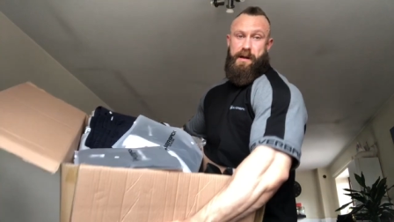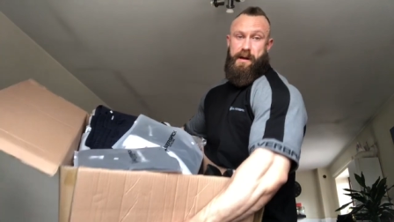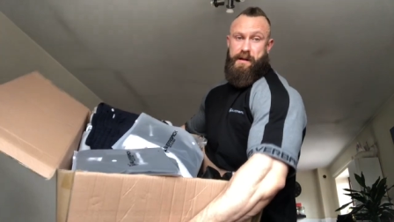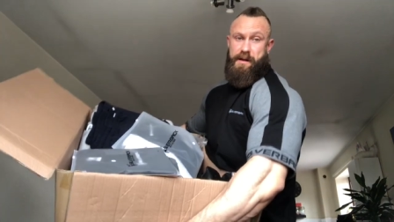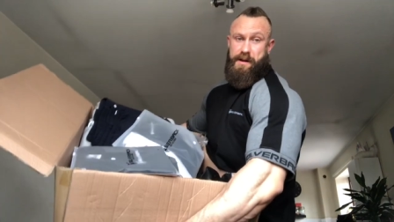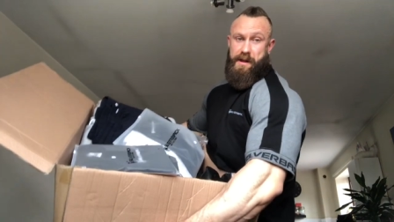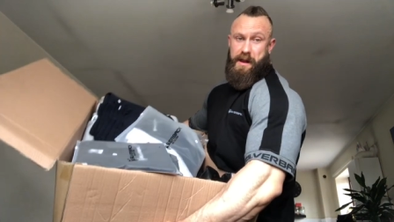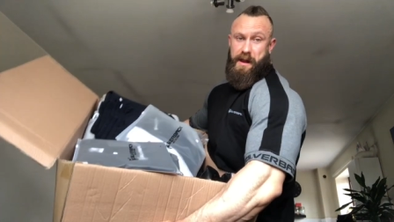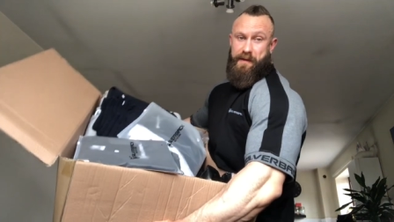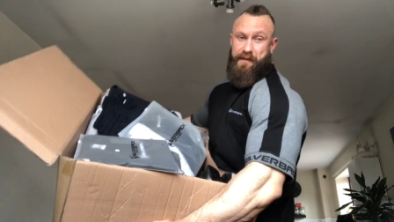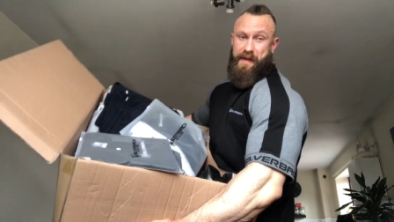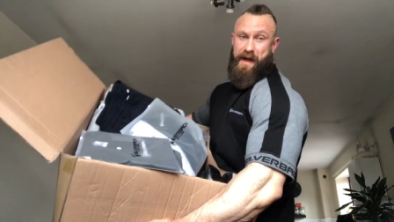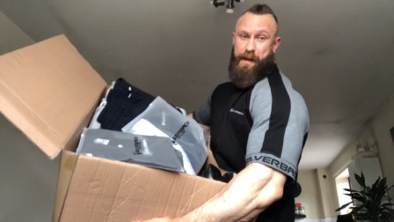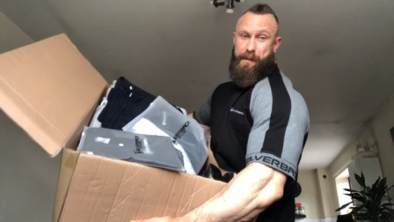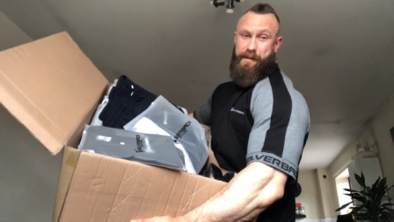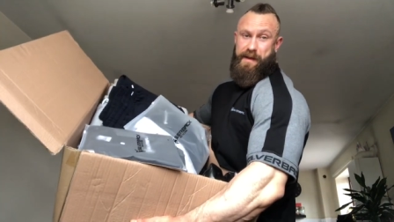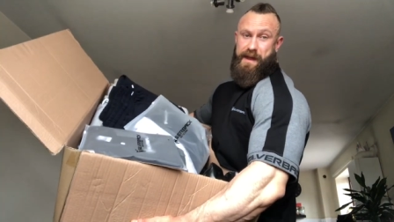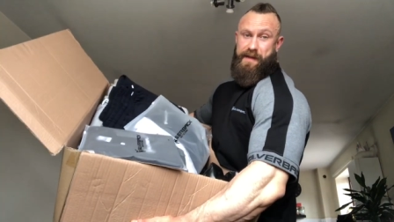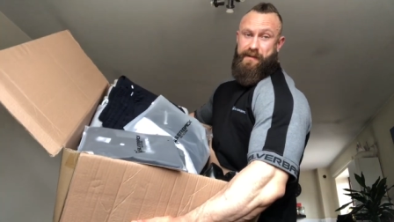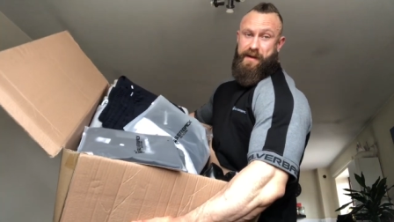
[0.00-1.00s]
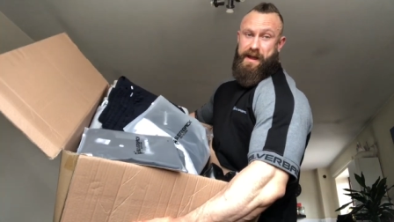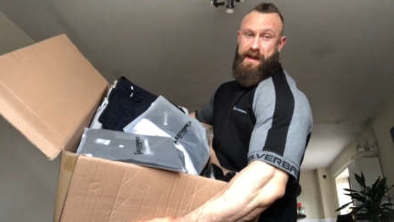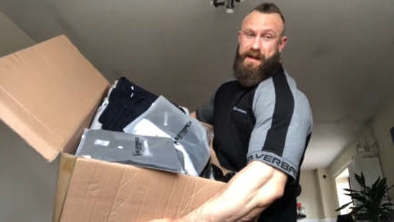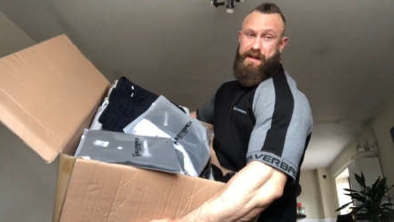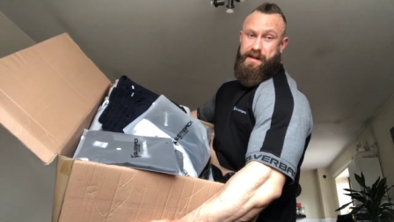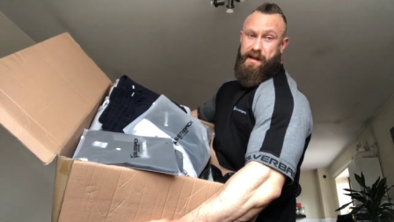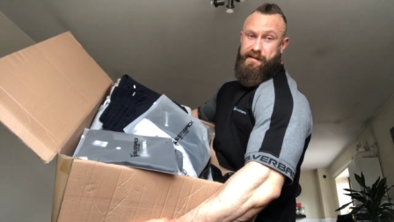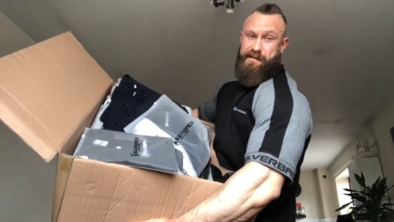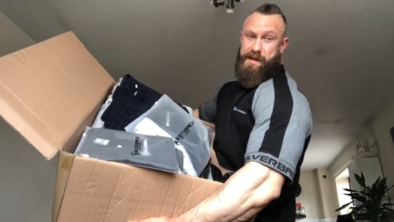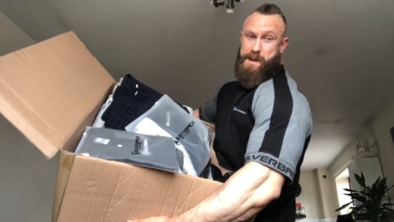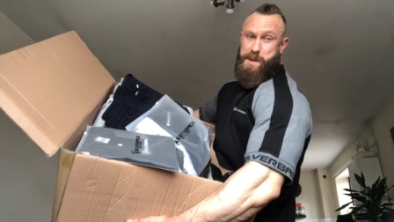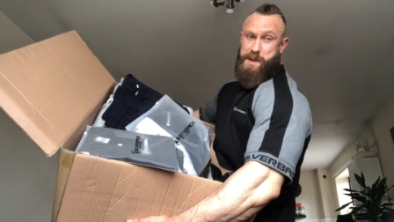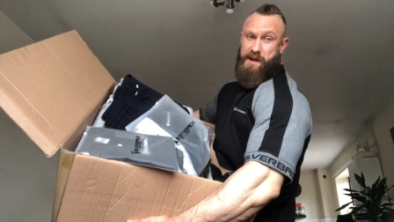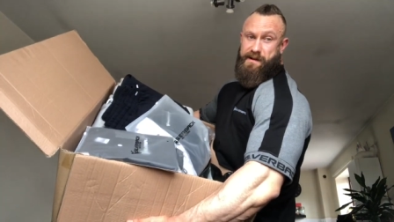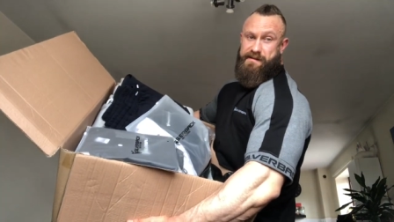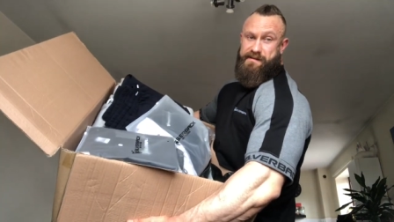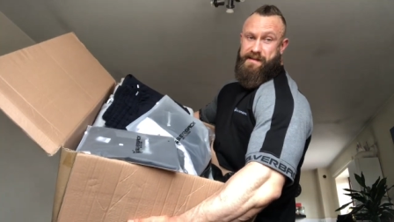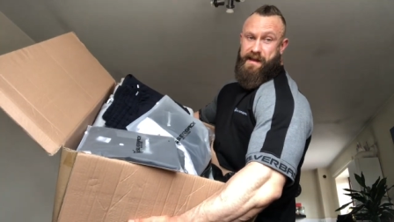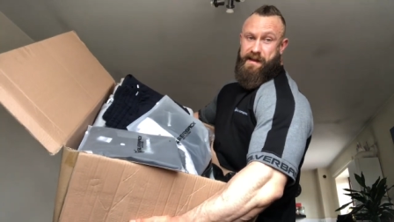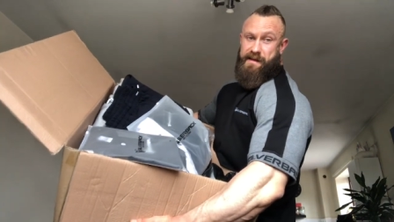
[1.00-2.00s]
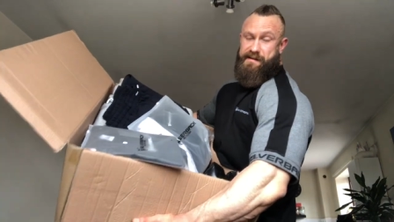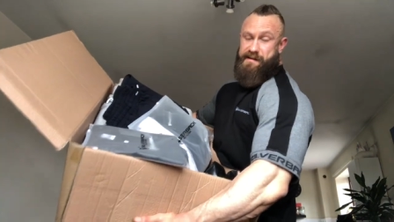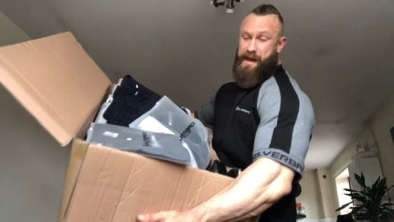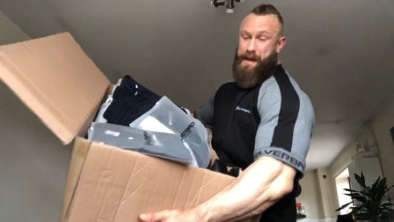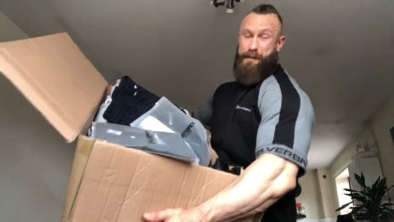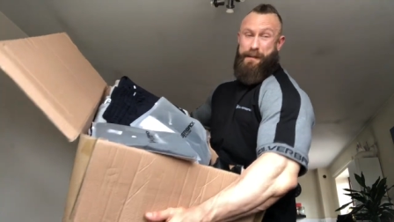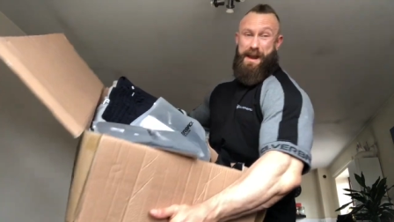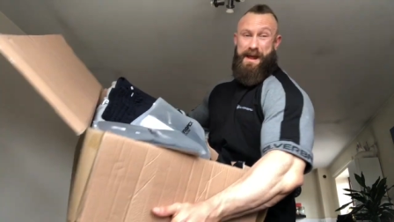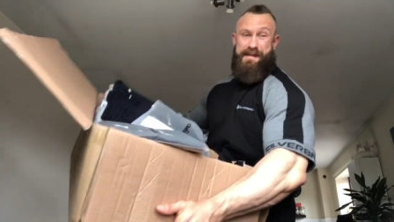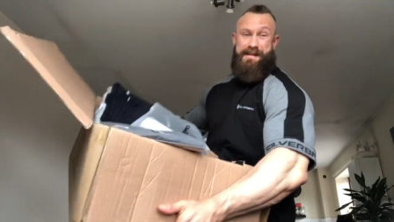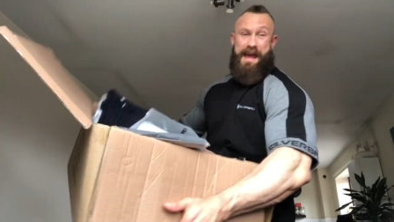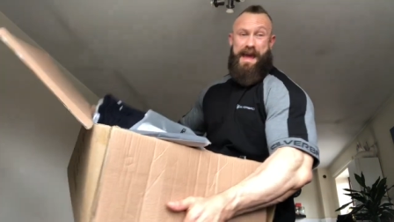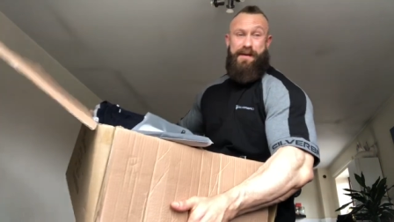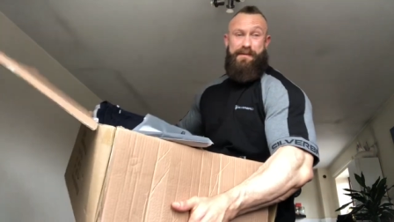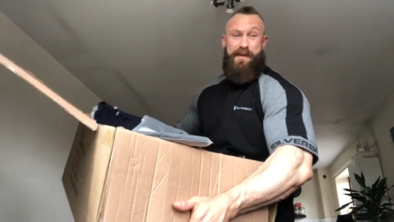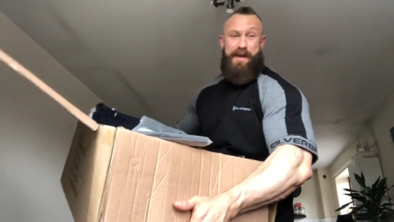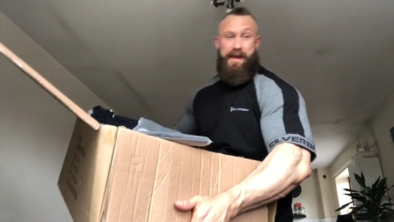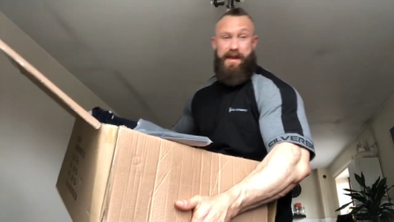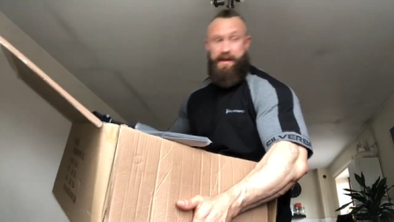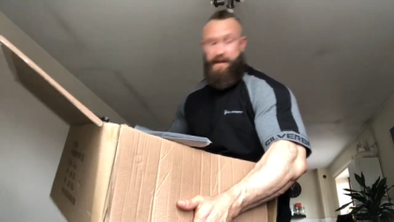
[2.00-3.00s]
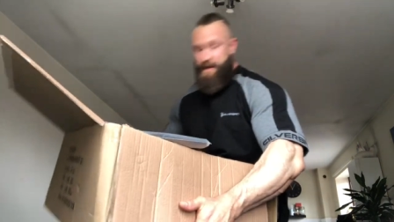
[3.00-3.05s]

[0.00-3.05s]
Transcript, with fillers: I don't know if that even does it justice, but it's heavy.